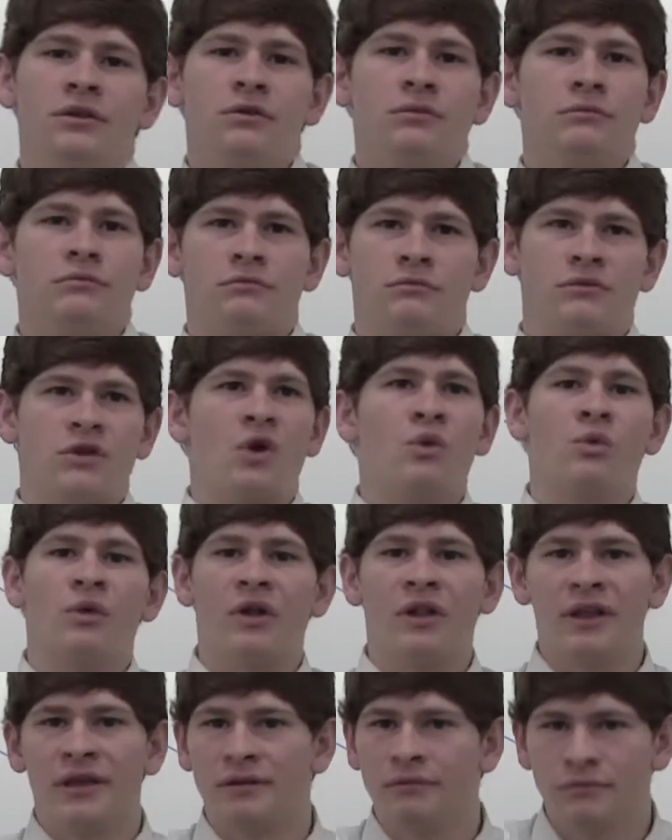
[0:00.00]
you don't
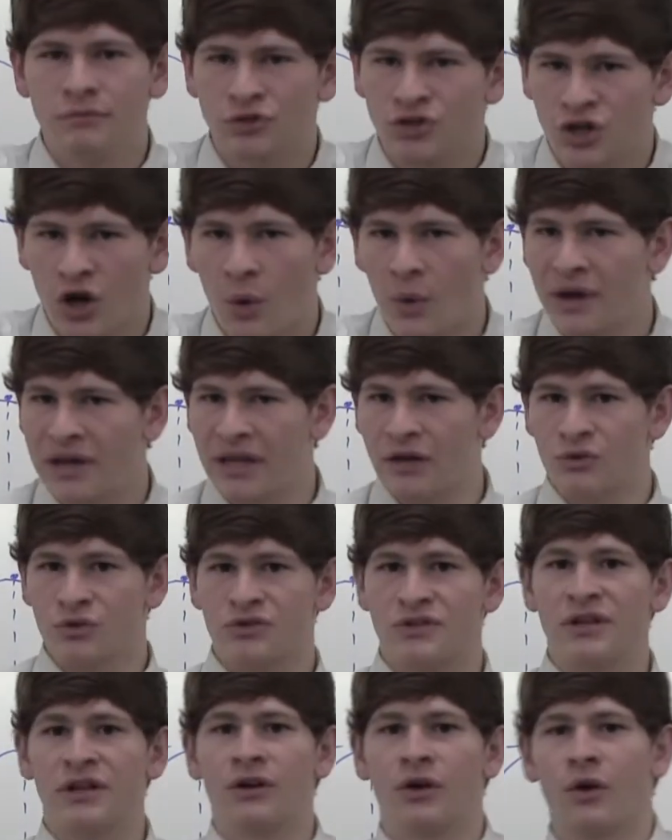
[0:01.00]
really show any
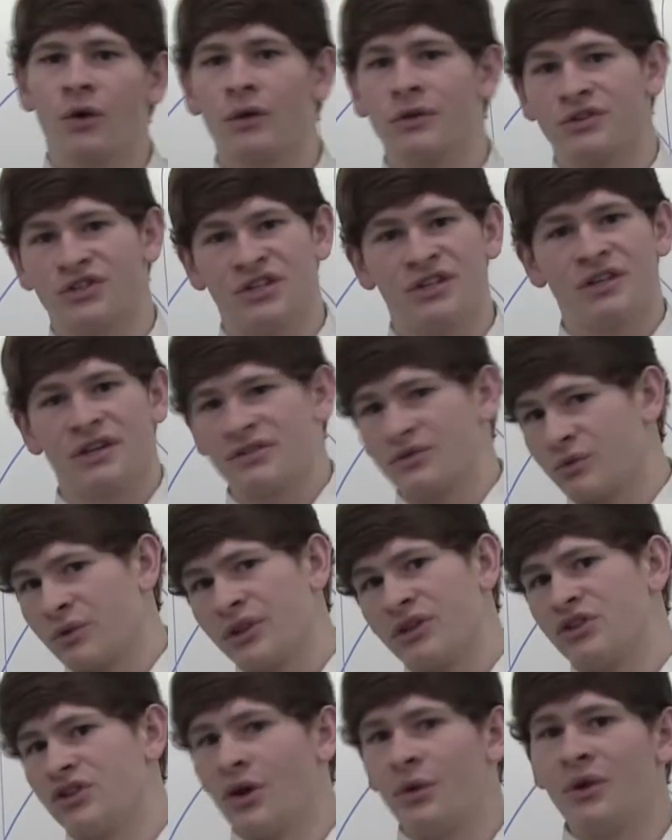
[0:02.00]
interest in a girl and she doesn't
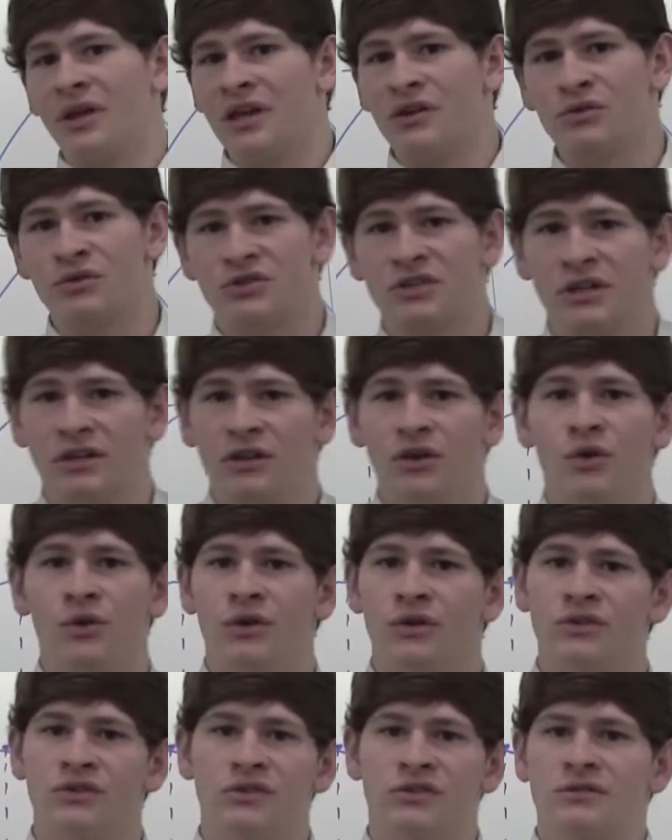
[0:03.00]
really show any interest in you.
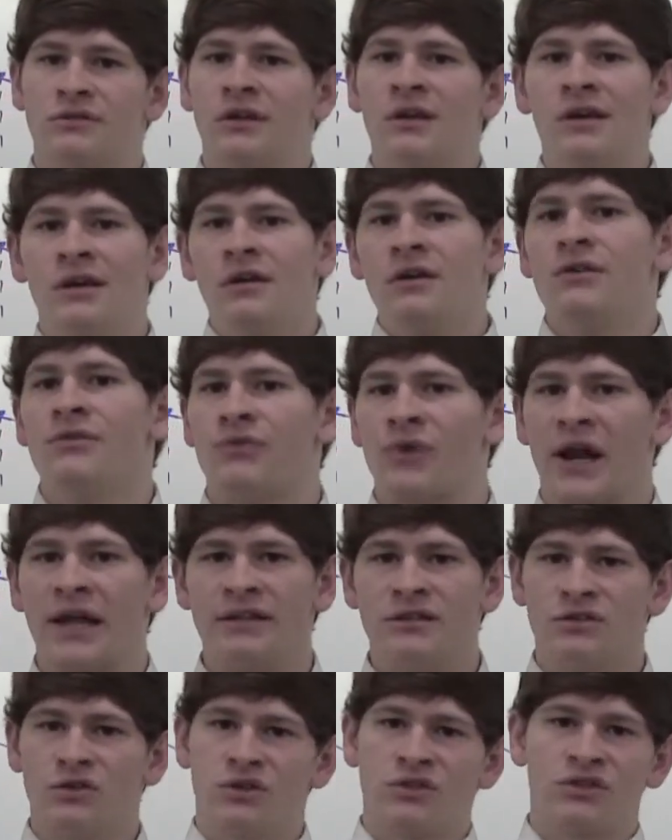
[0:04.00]
You're just
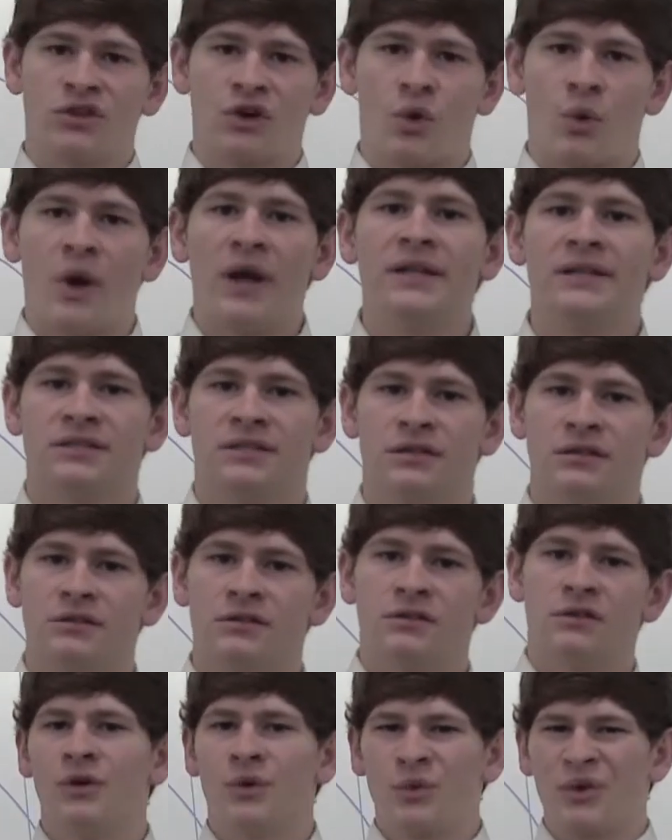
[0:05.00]
friends, you're just
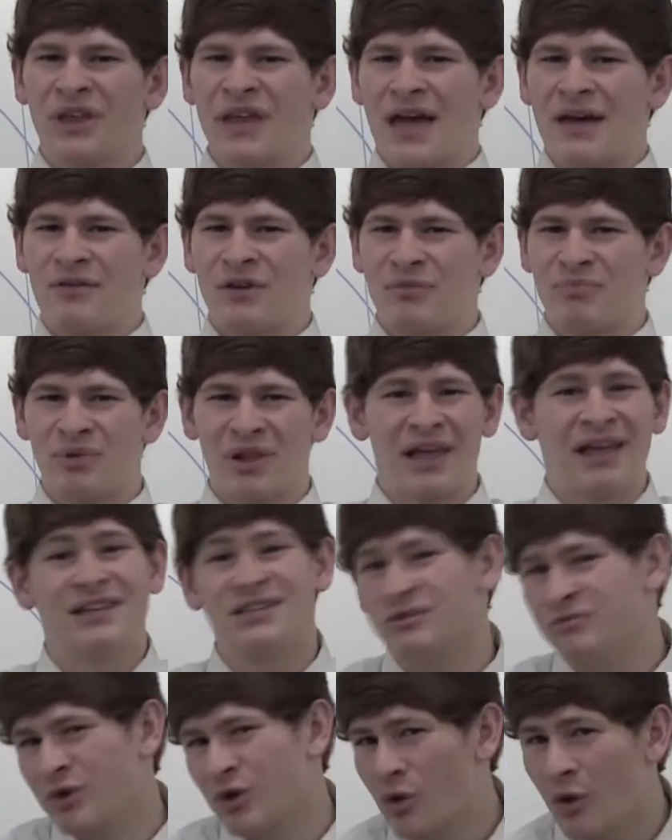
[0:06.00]
acquaintances, you don't really have any
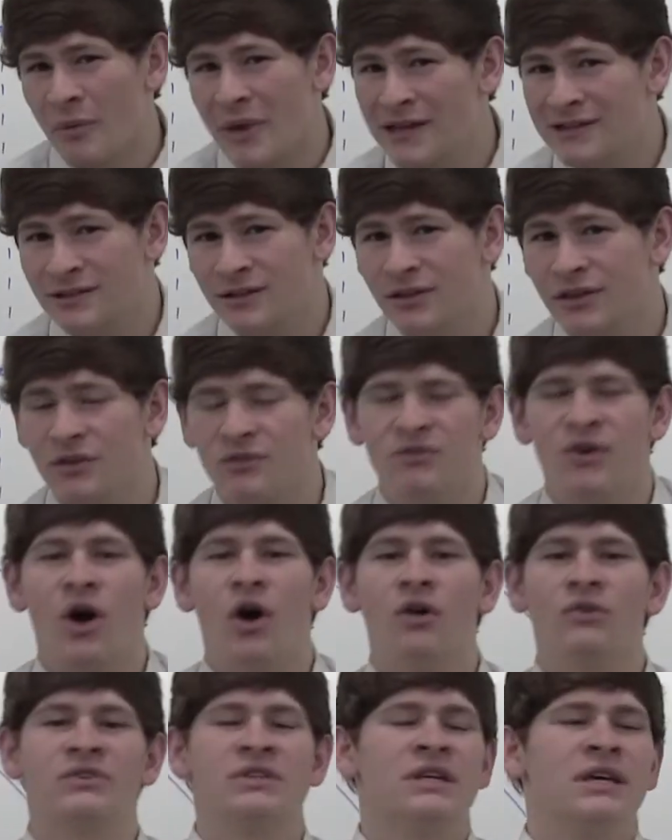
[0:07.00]
plans to be romantically
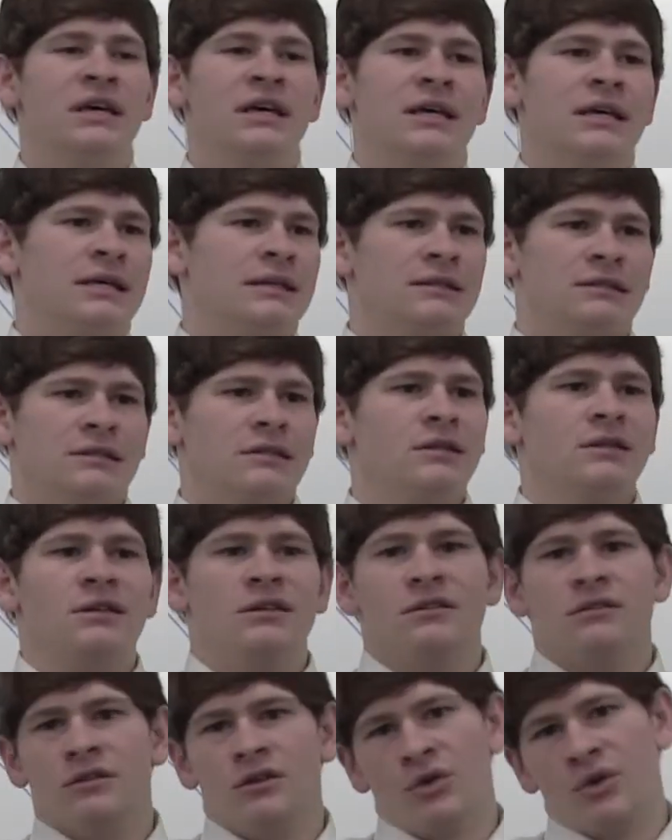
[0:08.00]
involved.
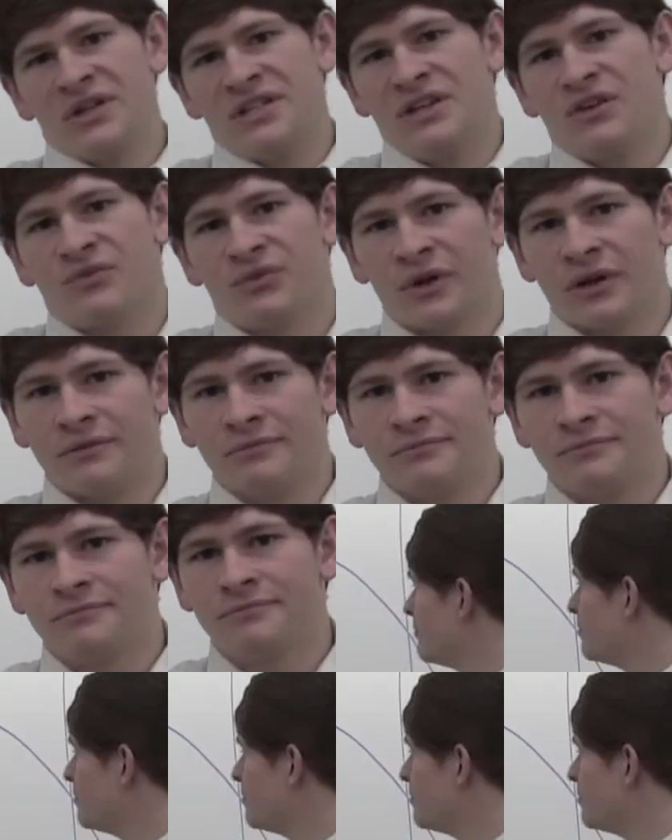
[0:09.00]
You're indifferent.